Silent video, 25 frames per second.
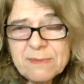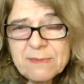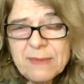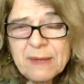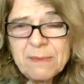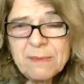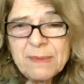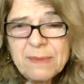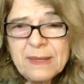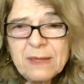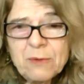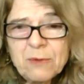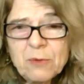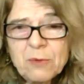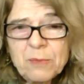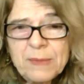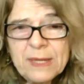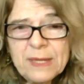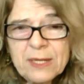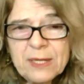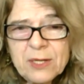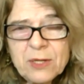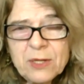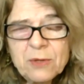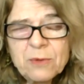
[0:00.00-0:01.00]
Maybe it will
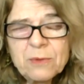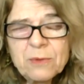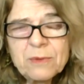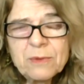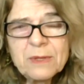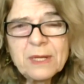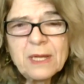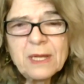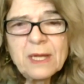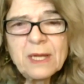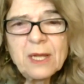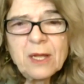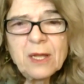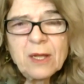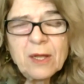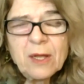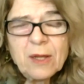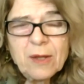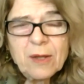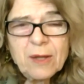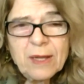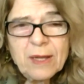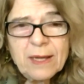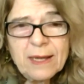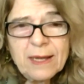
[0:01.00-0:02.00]
be a new
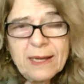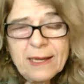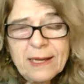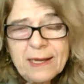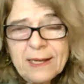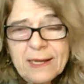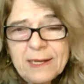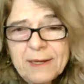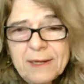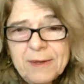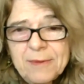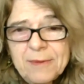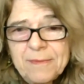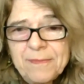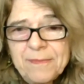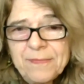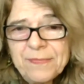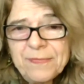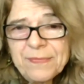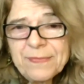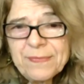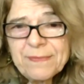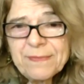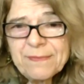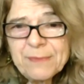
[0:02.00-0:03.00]

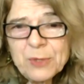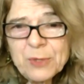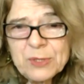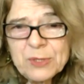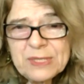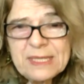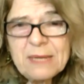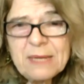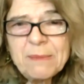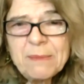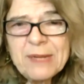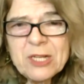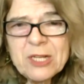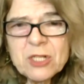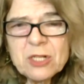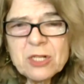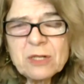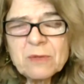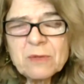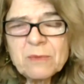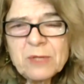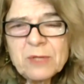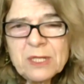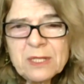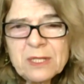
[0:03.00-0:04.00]

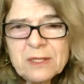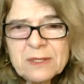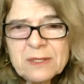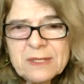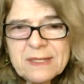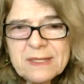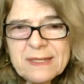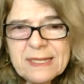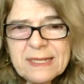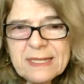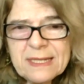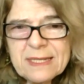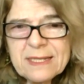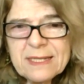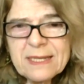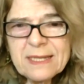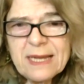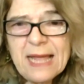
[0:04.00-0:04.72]
multidimensional world that